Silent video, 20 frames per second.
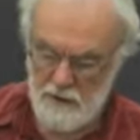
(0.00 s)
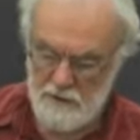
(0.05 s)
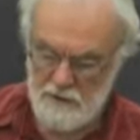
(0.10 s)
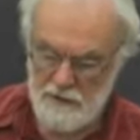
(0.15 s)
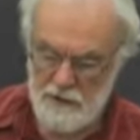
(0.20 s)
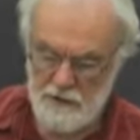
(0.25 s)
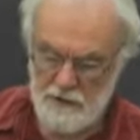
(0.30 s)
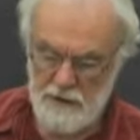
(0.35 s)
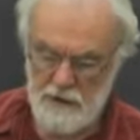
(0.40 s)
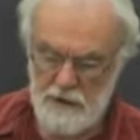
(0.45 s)
the
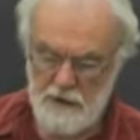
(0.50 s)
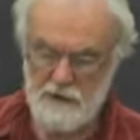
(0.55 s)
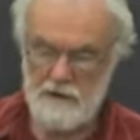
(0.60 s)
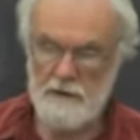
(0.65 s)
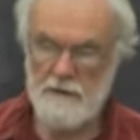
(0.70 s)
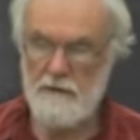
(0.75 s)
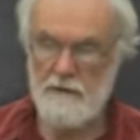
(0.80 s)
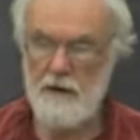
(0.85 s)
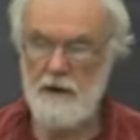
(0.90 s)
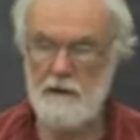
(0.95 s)

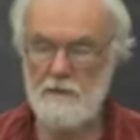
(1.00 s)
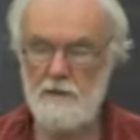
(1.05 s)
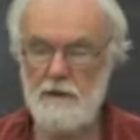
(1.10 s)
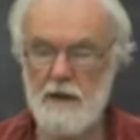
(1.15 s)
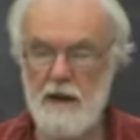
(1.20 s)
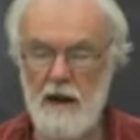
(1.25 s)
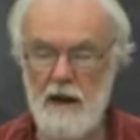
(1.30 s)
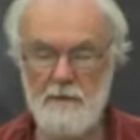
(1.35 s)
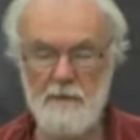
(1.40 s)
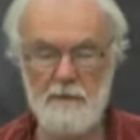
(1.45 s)
circulation of variable
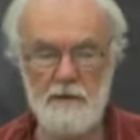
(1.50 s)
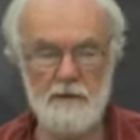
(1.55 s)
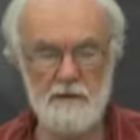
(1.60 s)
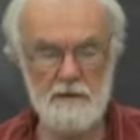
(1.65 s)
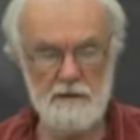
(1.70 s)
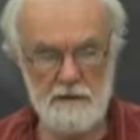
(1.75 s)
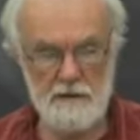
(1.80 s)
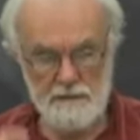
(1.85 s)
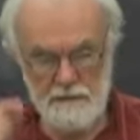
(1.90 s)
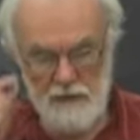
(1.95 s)
capital
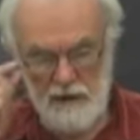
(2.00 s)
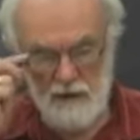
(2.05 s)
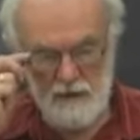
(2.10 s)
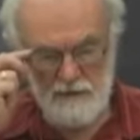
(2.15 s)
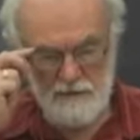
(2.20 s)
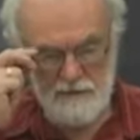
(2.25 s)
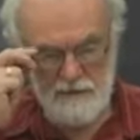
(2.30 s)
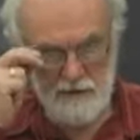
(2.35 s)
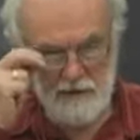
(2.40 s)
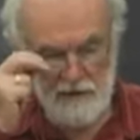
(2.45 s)
and the
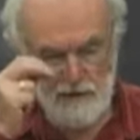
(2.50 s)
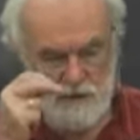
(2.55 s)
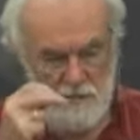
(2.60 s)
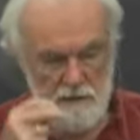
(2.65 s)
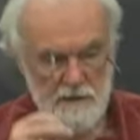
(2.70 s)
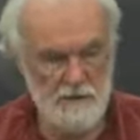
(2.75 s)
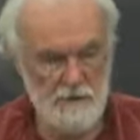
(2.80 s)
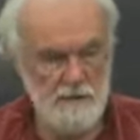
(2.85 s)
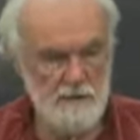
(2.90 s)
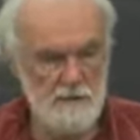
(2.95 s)
demand for
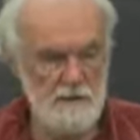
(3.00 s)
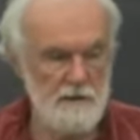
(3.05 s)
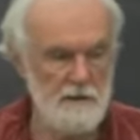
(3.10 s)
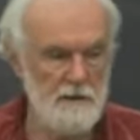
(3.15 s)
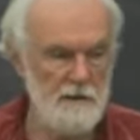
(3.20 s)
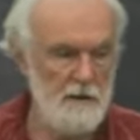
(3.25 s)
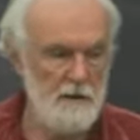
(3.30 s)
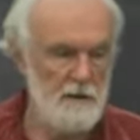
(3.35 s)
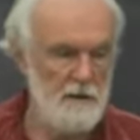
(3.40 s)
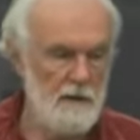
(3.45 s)
goods
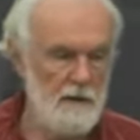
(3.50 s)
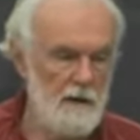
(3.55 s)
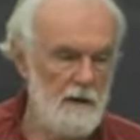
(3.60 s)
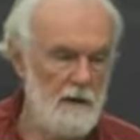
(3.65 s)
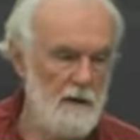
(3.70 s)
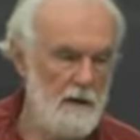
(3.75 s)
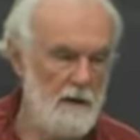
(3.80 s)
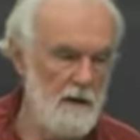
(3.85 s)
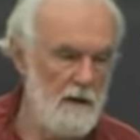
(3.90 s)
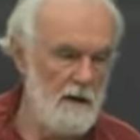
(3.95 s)

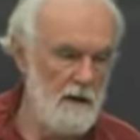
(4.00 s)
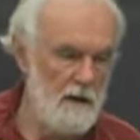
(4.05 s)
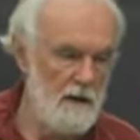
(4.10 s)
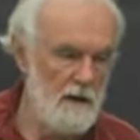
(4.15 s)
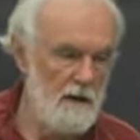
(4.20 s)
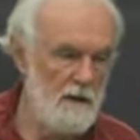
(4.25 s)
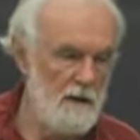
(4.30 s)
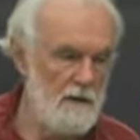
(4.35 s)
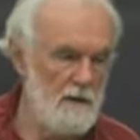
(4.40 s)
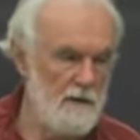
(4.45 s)

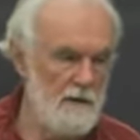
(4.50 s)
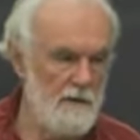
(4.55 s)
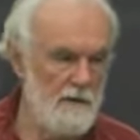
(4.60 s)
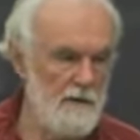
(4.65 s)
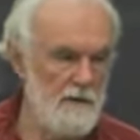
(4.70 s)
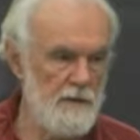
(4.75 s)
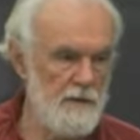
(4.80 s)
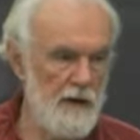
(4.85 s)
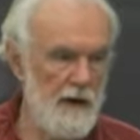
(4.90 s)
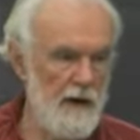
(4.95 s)
uh,
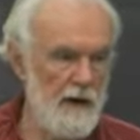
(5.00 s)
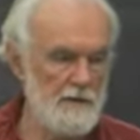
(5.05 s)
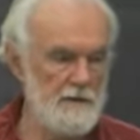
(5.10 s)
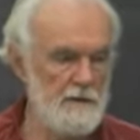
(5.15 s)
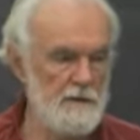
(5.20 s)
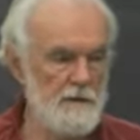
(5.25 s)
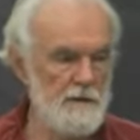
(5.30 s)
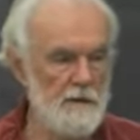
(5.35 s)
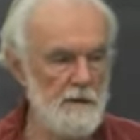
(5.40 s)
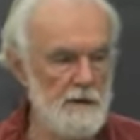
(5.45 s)

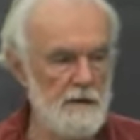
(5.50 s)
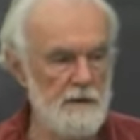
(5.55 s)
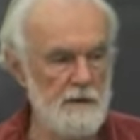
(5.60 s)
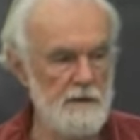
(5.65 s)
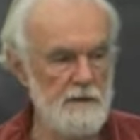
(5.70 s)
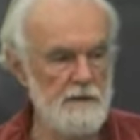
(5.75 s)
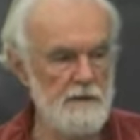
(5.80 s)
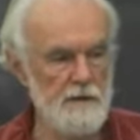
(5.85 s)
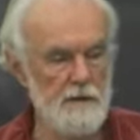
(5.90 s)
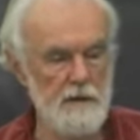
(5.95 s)
that
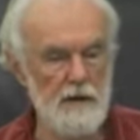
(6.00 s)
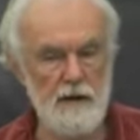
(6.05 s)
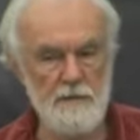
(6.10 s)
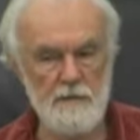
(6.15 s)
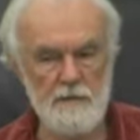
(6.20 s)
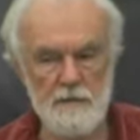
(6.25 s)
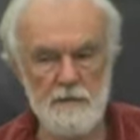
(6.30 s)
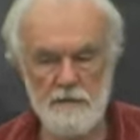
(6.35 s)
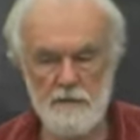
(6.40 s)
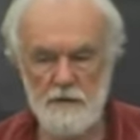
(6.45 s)
uh, the
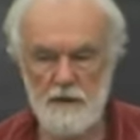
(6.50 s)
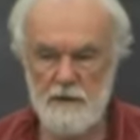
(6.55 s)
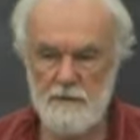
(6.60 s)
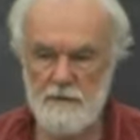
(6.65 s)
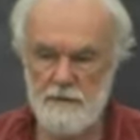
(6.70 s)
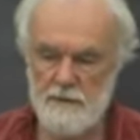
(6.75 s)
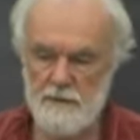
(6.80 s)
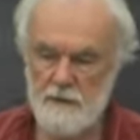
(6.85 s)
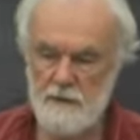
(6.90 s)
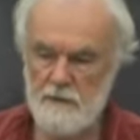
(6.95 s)
labor,
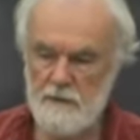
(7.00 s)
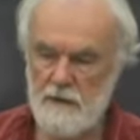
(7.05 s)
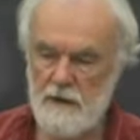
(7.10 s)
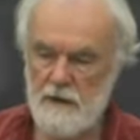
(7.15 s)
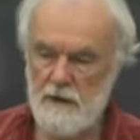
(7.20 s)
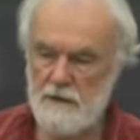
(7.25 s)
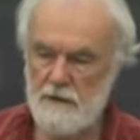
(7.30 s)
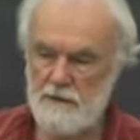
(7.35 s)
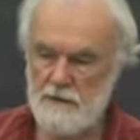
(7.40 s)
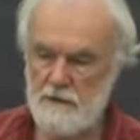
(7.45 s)
labouring
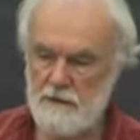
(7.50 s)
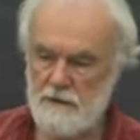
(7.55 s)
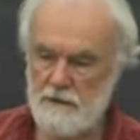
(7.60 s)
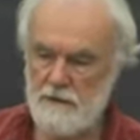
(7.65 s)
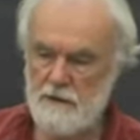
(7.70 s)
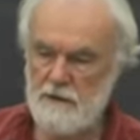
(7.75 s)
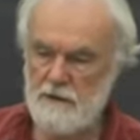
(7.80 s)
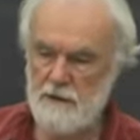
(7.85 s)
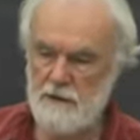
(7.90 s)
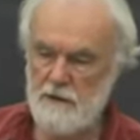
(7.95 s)
classes
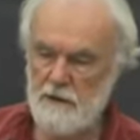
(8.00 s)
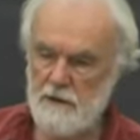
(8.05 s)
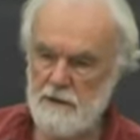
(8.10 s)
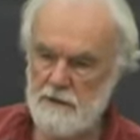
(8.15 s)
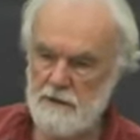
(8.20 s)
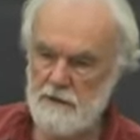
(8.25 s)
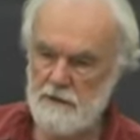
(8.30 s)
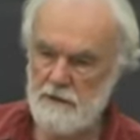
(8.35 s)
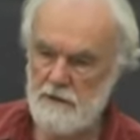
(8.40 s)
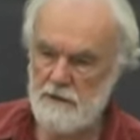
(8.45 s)

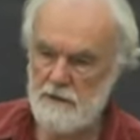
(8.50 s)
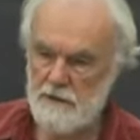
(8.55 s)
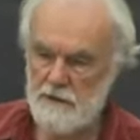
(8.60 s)
exert.